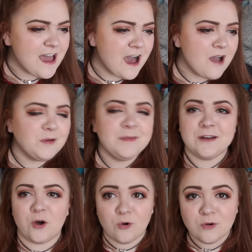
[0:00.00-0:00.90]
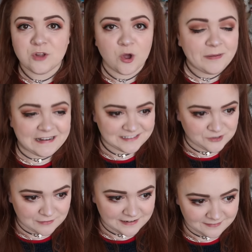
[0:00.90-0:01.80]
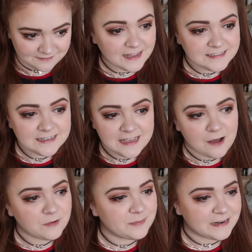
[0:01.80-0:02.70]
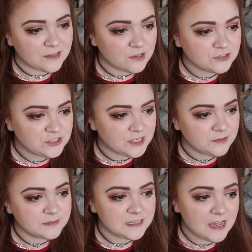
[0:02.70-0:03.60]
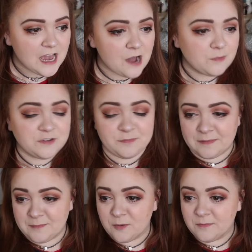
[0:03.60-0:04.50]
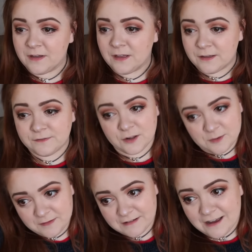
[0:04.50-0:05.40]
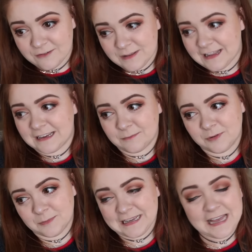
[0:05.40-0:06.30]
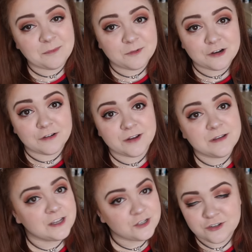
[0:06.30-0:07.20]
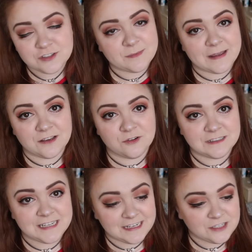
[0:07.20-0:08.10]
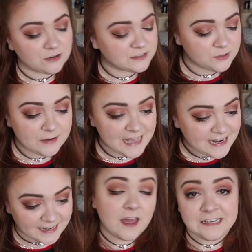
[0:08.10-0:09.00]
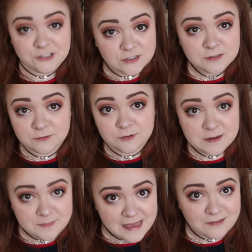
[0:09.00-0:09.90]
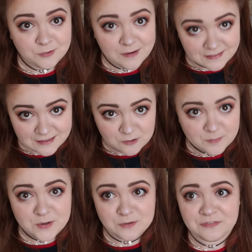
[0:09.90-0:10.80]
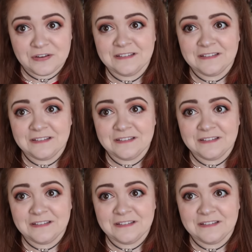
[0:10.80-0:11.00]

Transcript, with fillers: I would have been all up in its grill. I tell you, I would have been in costumes. I would have my mum follow me around with like a blooming camera crew just to make a good TikTok. So I get it. It does creep me out the way that they all move.